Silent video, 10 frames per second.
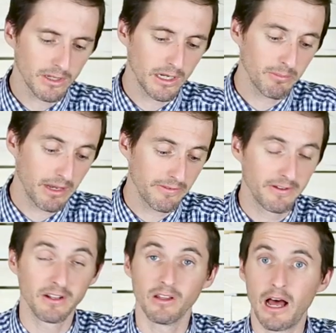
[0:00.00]
are gonna
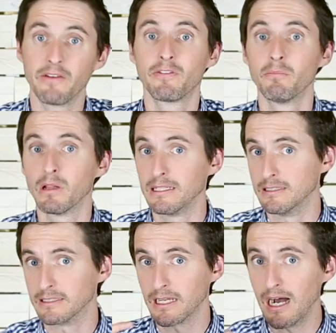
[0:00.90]
benefit a lot from
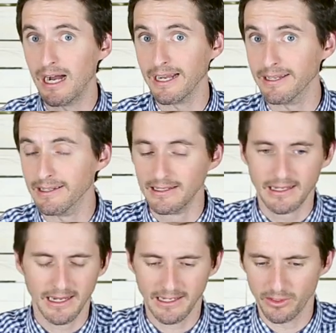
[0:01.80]
places to hide.
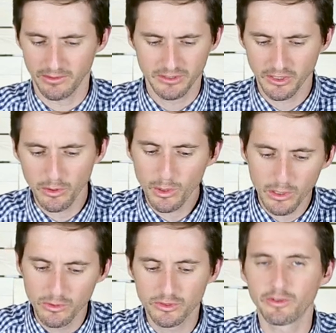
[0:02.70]
And, you know, and so you
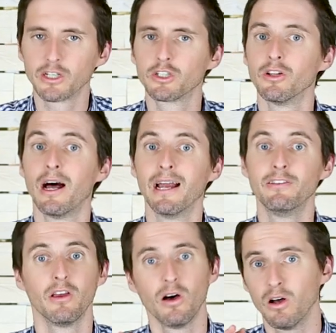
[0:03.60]
can use traditional
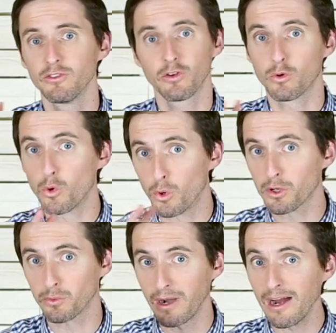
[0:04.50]
hides, also
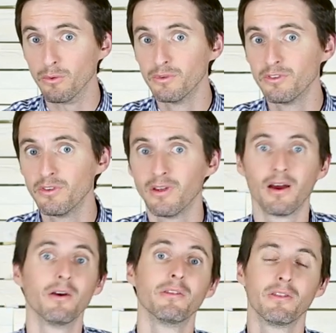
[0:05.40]
cork rounds.
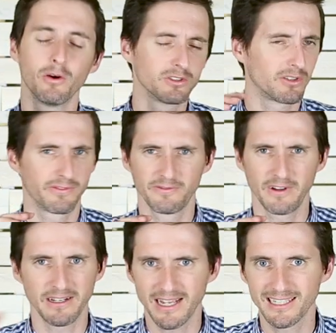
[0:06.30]
Those are
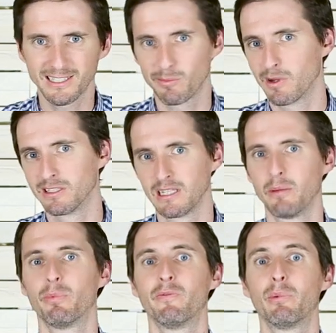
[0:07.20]
fantastic because
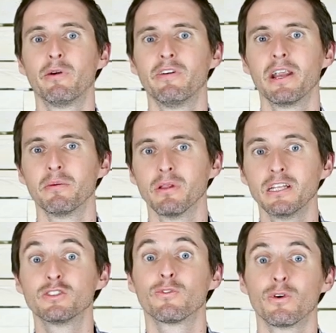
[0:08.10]
they provide a
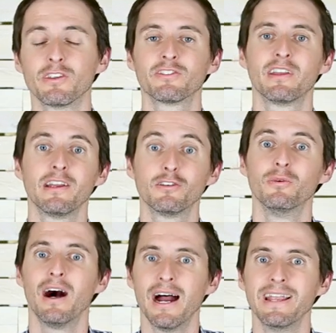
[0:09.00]
place for the skink
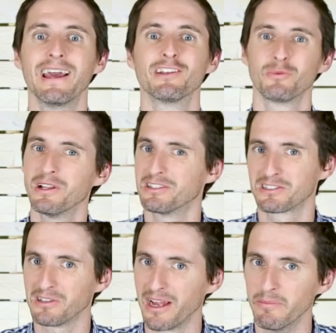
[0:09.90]
to hide as well
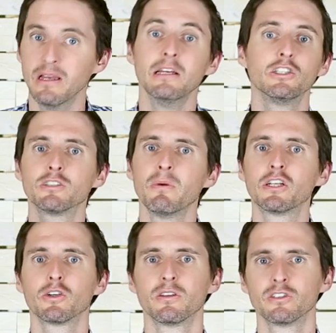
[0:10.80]
as climb. Just
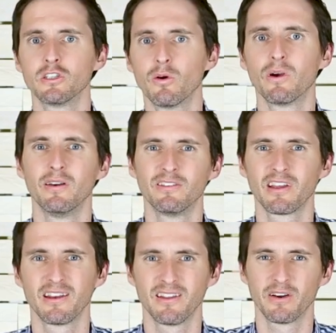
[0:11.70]
make sure there's nowhere
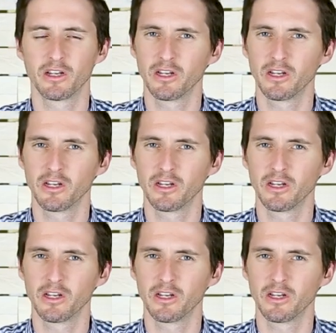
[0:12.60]
inside of there it